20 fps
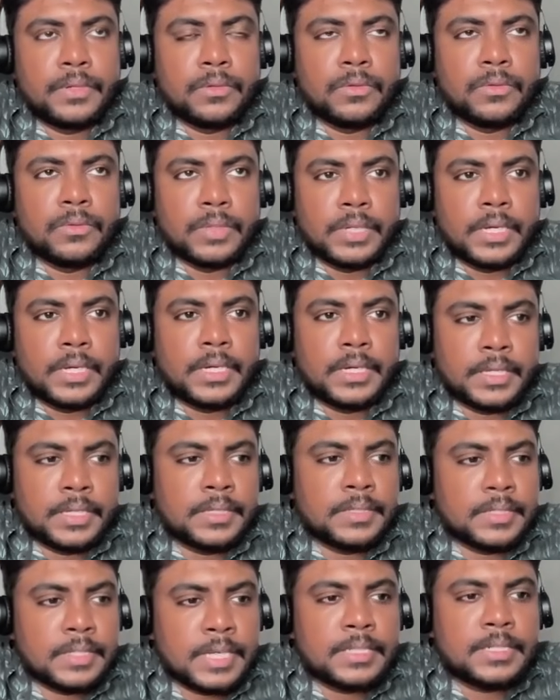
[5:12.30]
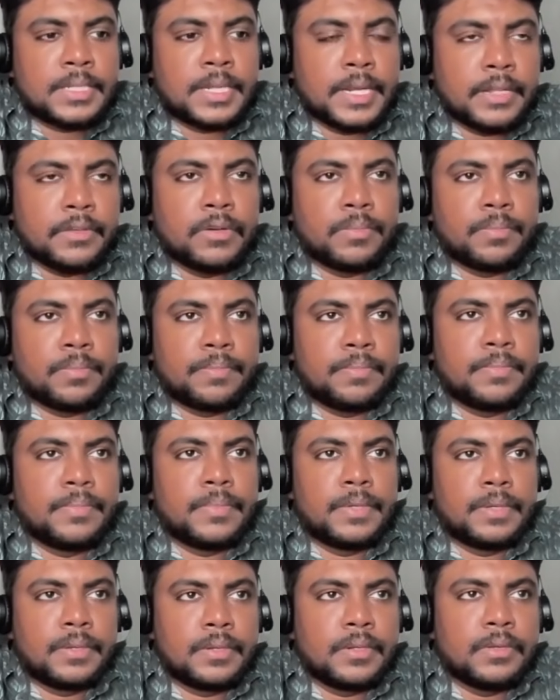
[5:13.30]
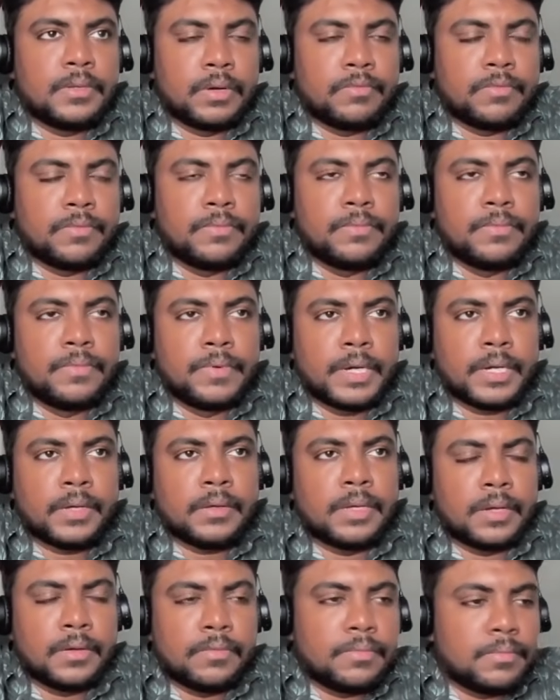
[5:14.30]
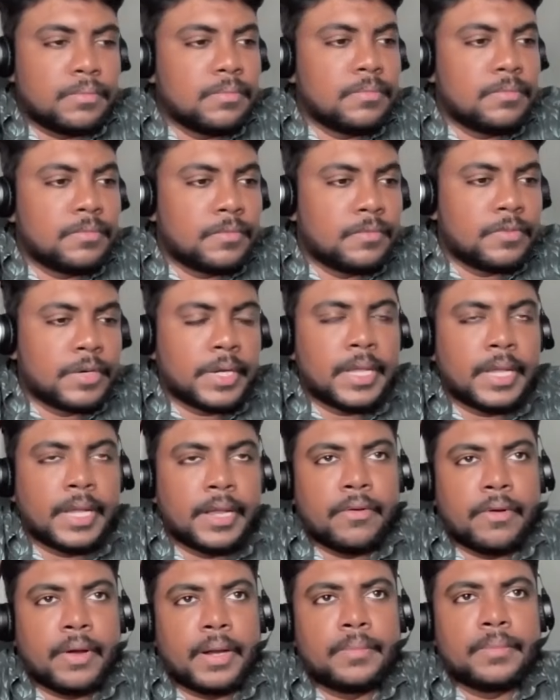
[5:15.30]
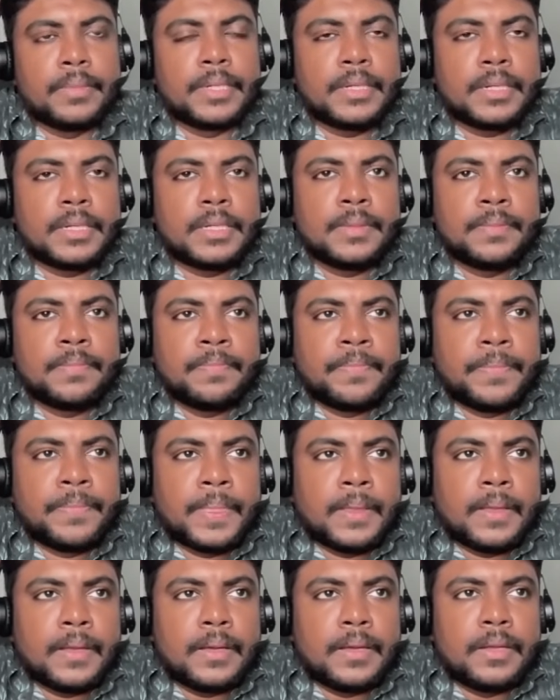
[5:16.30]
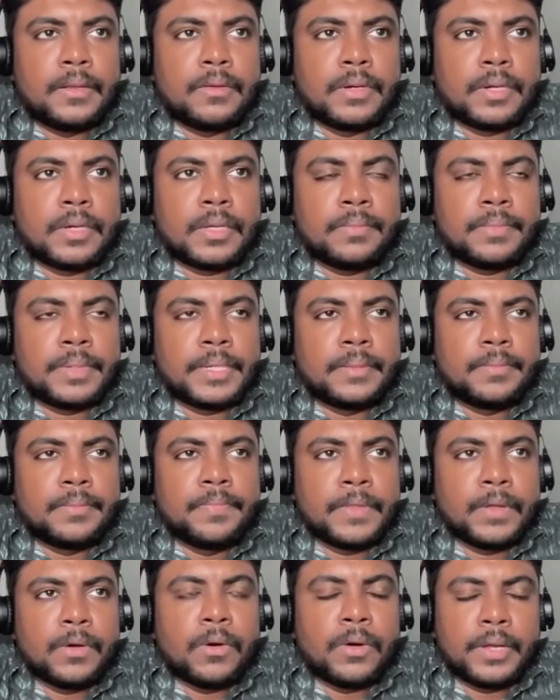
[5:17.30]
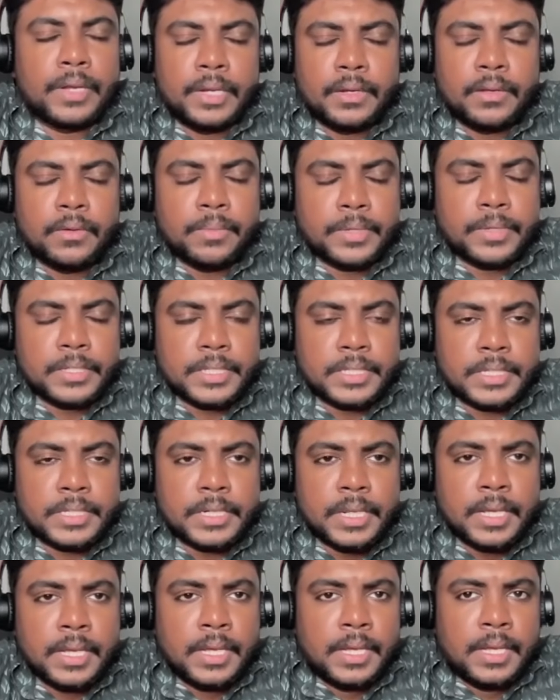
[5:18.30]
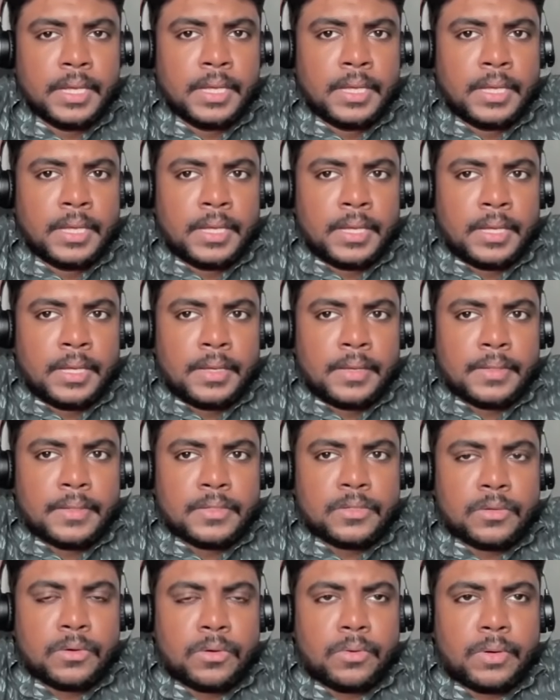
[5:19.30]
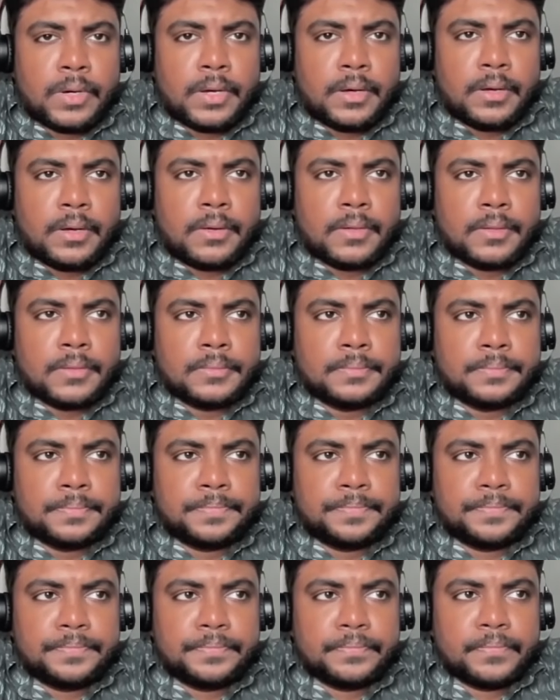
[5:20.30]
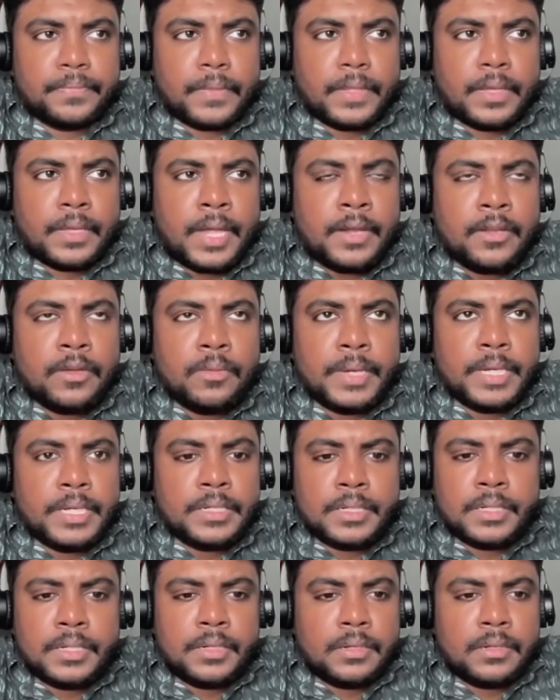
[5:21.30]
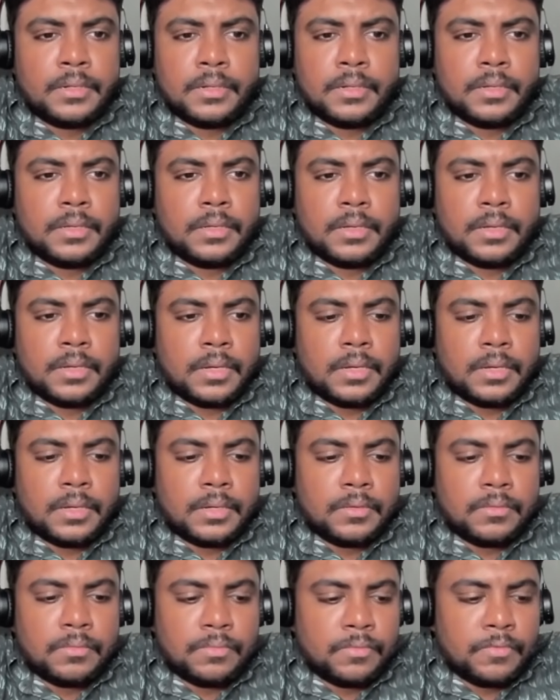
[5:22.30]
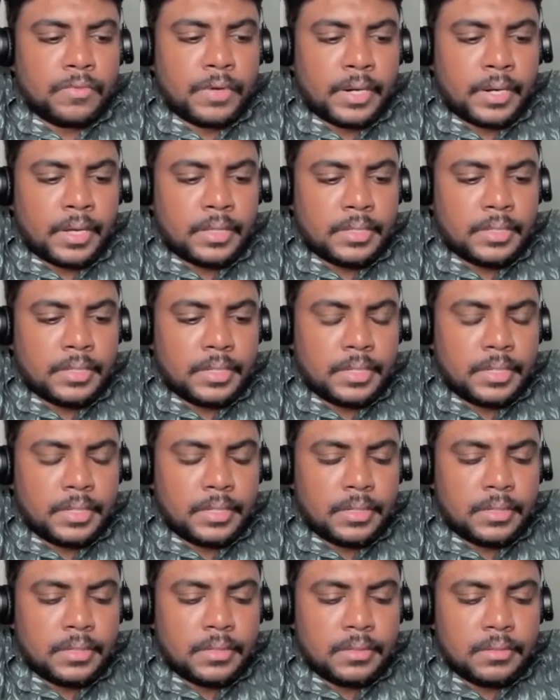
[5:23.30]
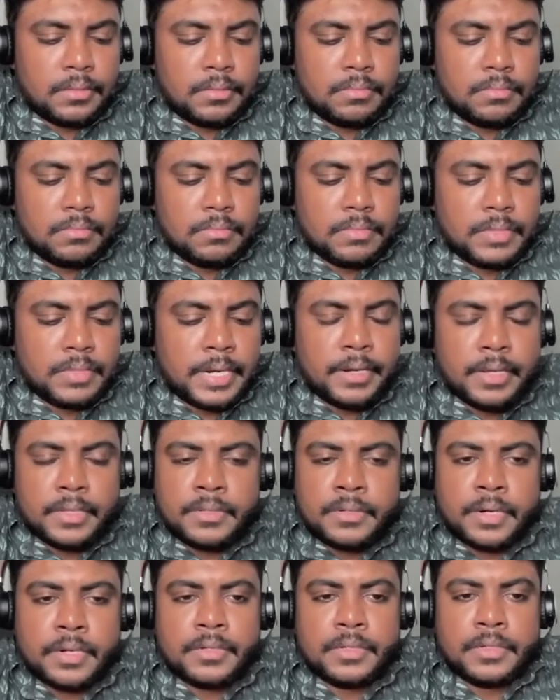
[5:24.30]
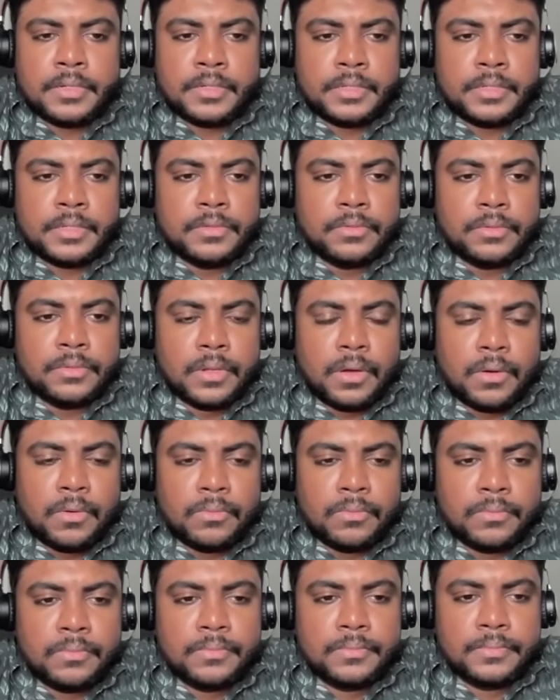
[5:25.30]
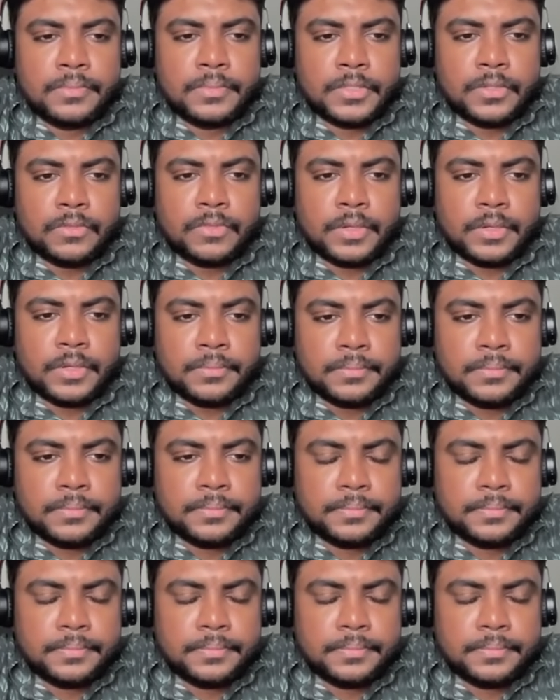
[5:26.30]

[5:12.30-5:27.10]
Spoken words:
to sustain your work working environment in your company or in your position. So can you mention what are the data structures you know so far?